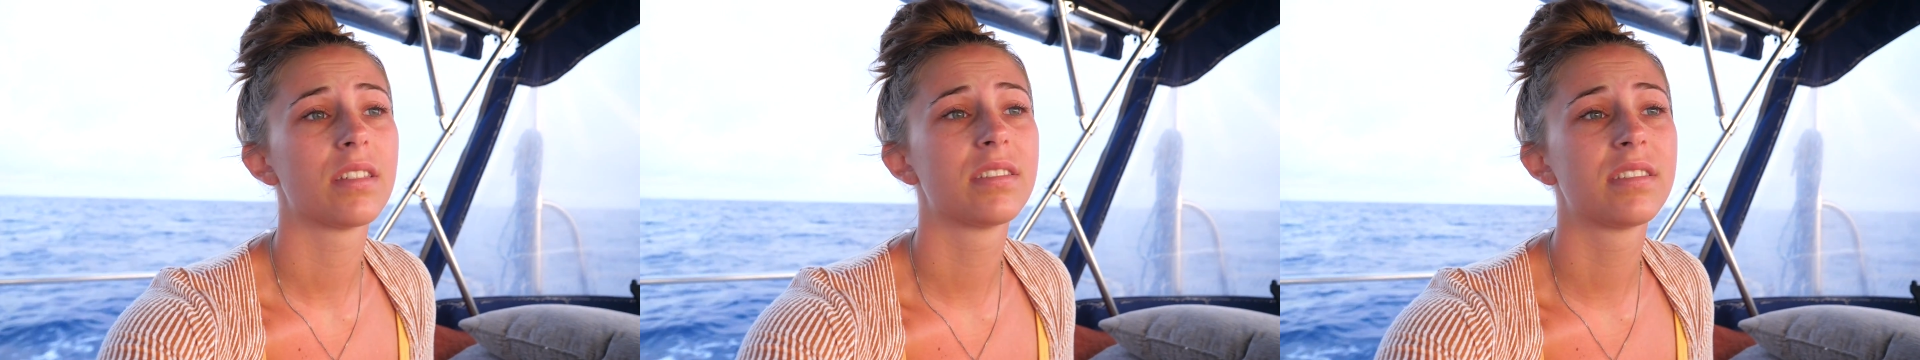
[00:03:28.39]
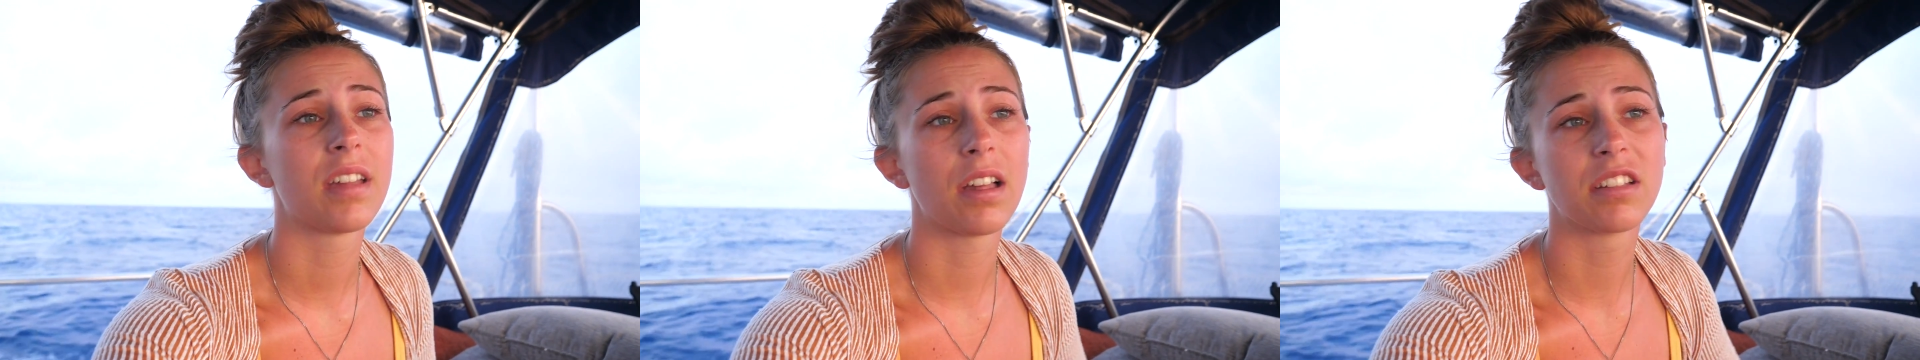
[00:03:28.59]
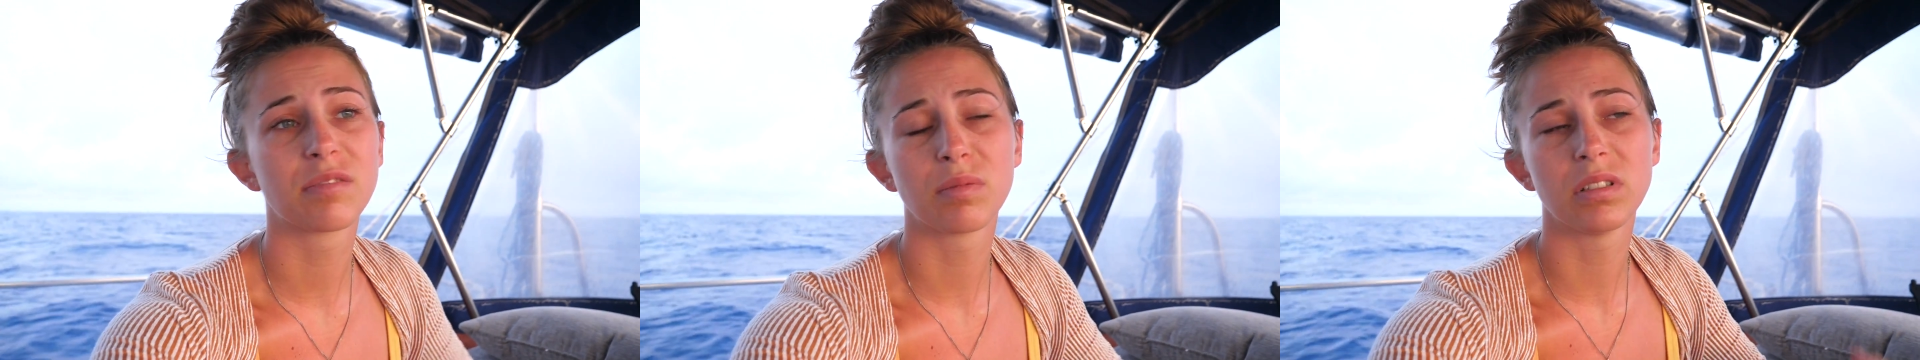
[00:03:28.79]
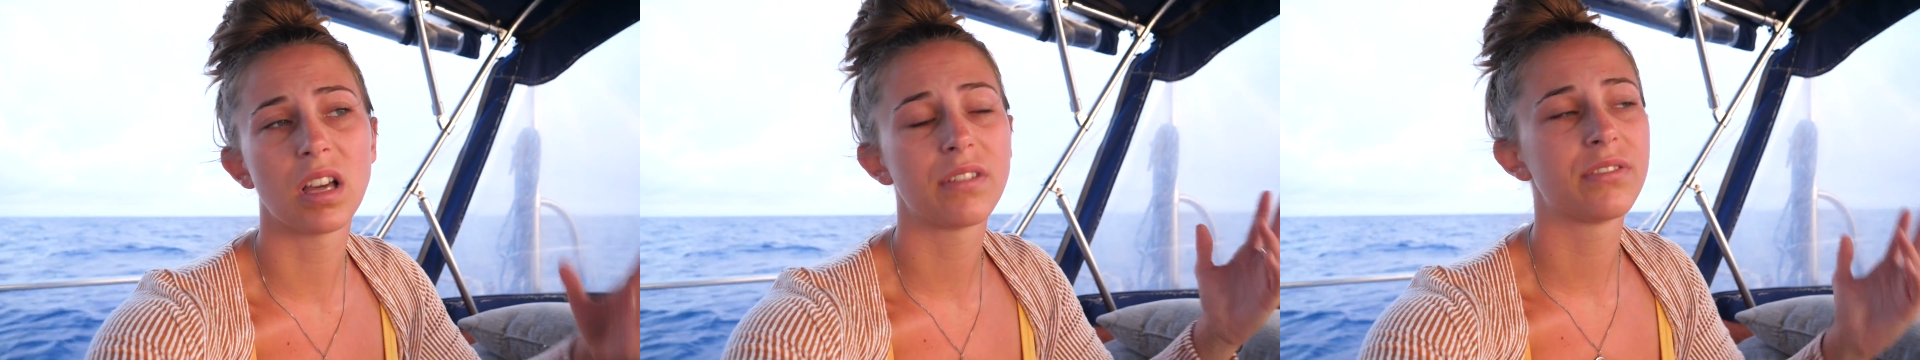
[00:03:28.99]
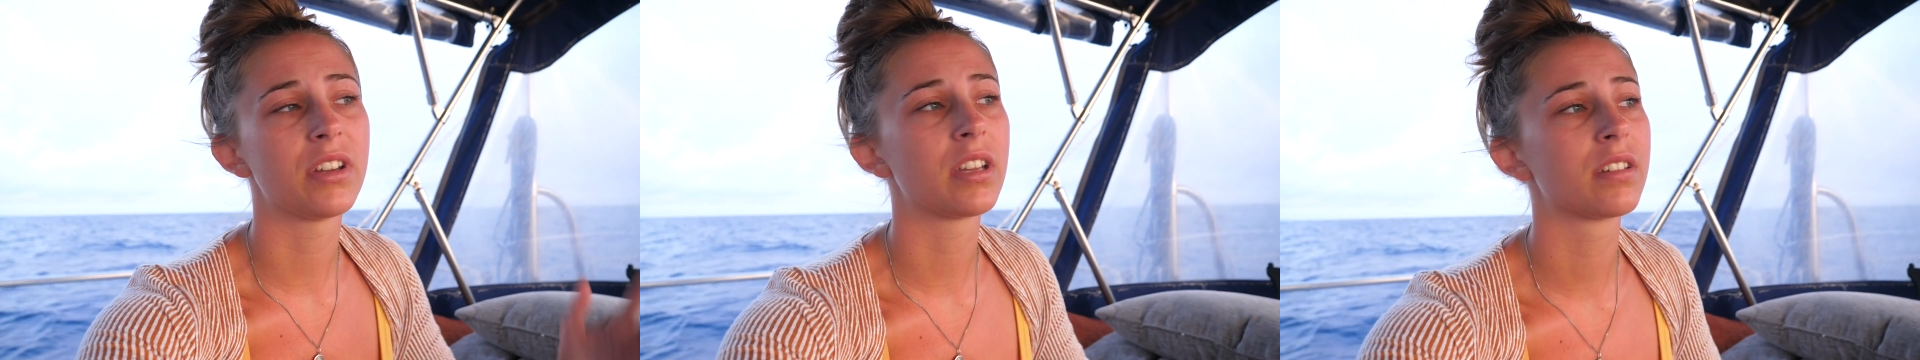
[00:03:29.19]
sails were
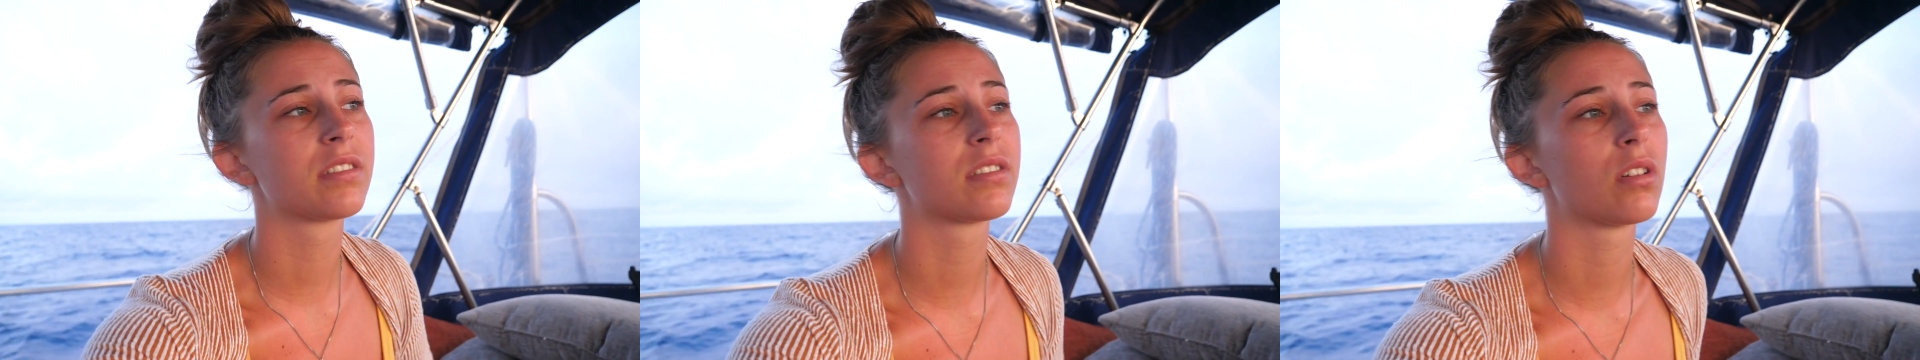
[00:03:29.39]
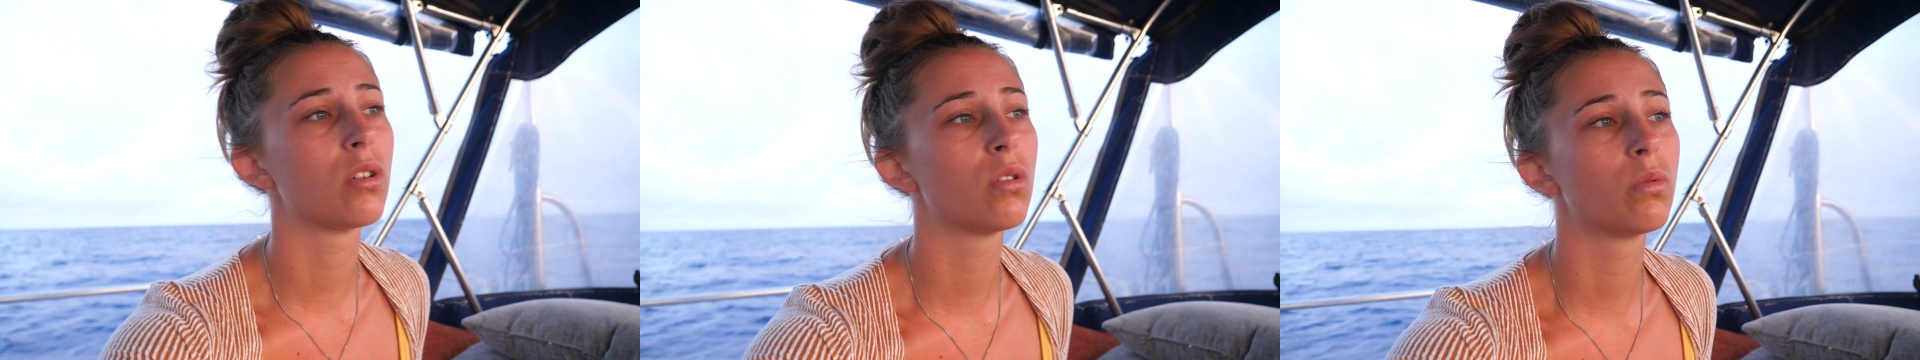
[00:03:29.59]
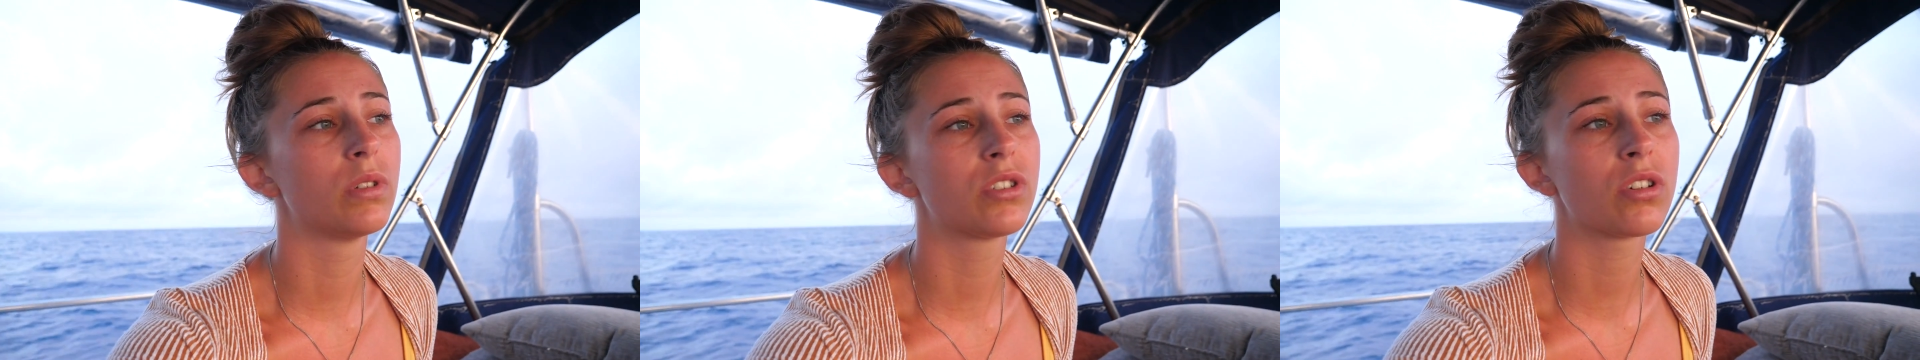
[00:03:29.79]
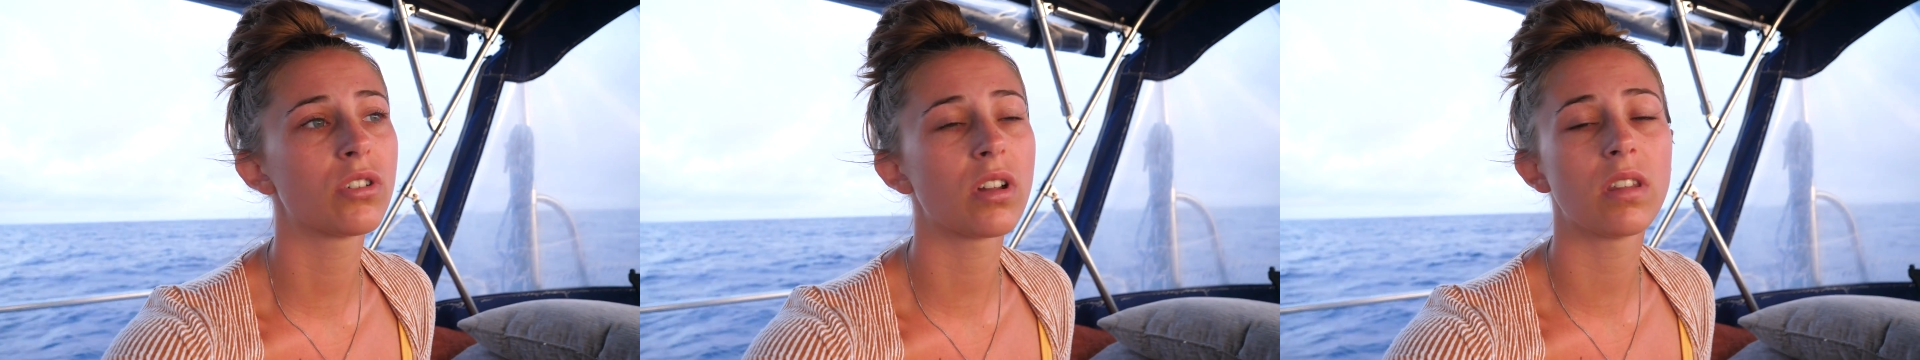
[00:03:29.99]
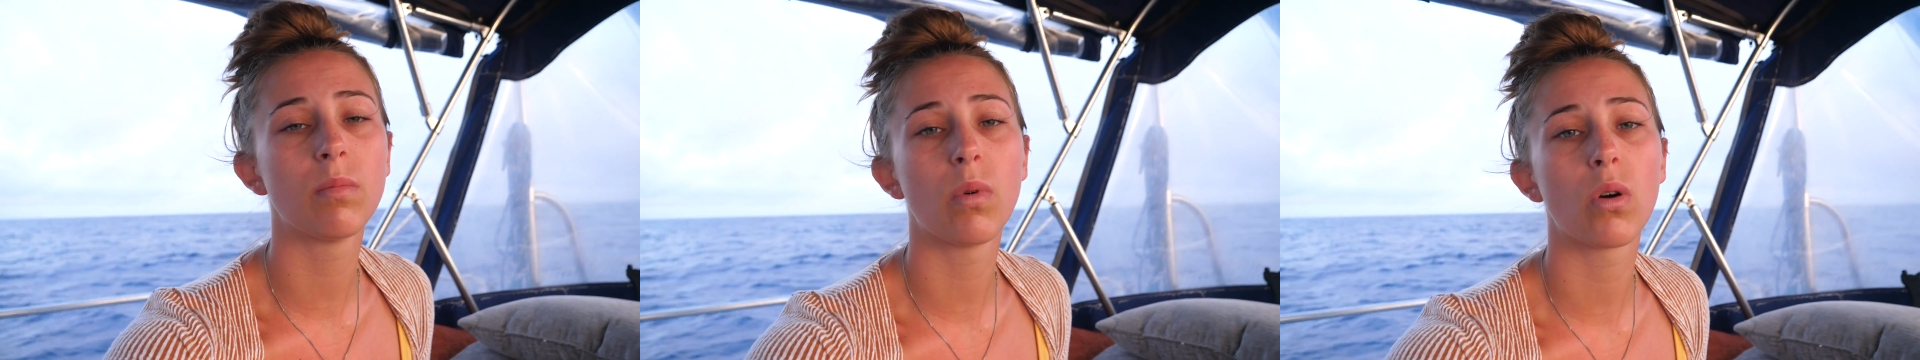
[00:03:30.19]
luffing, so we turned
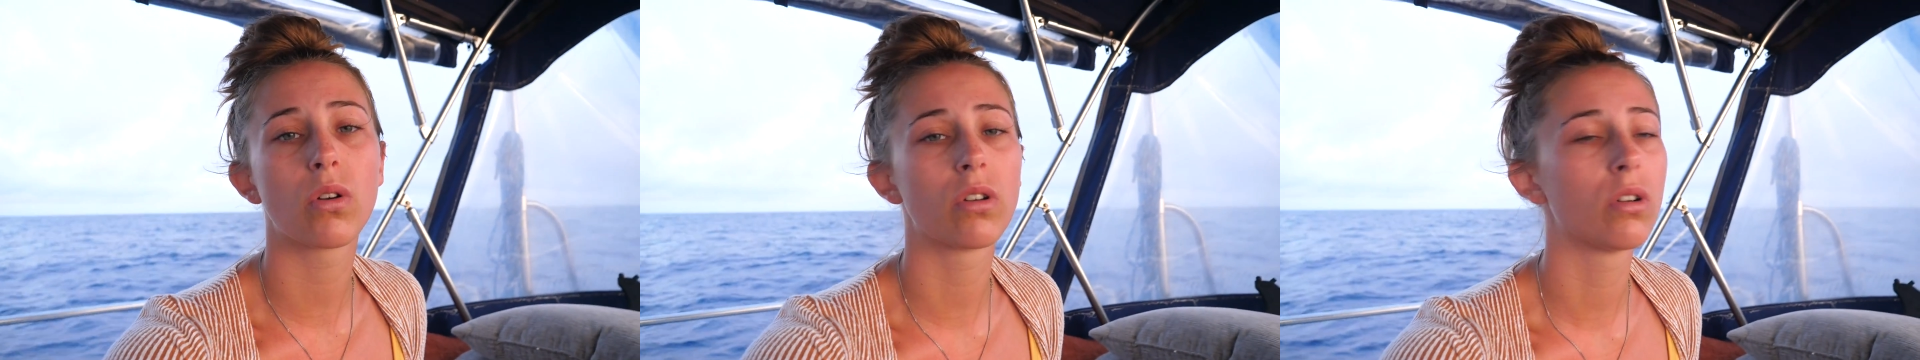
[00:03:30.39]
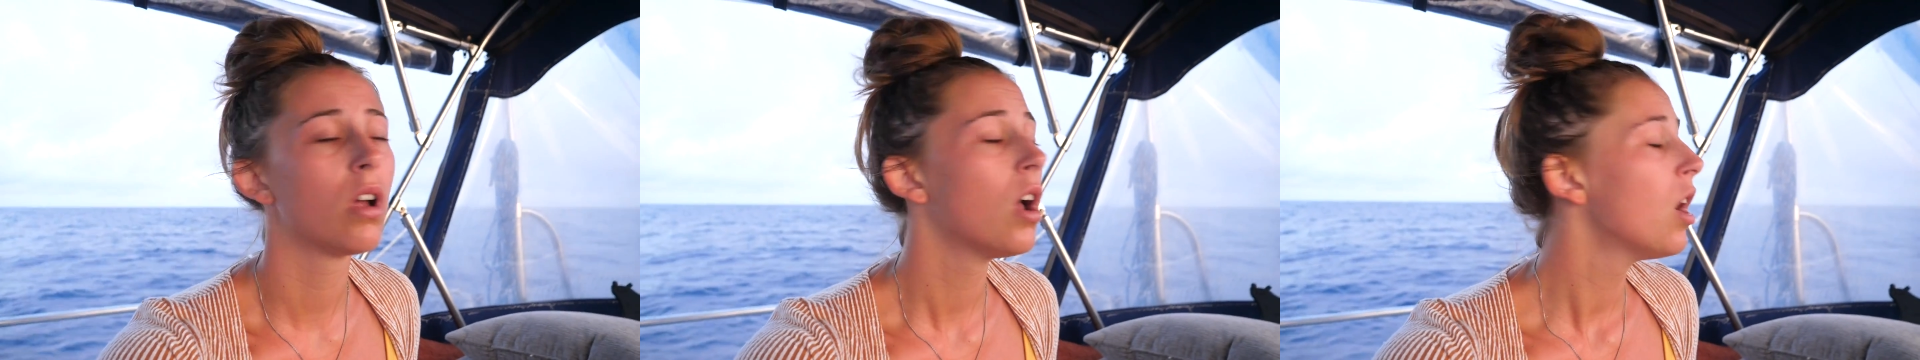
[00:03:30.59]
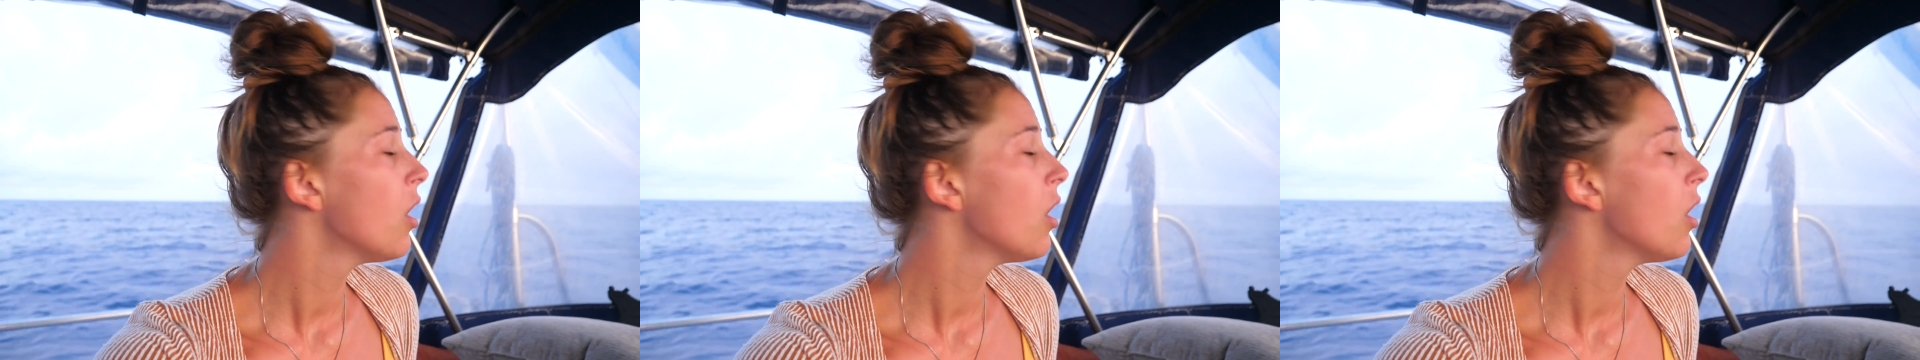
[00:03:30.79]
on the motor.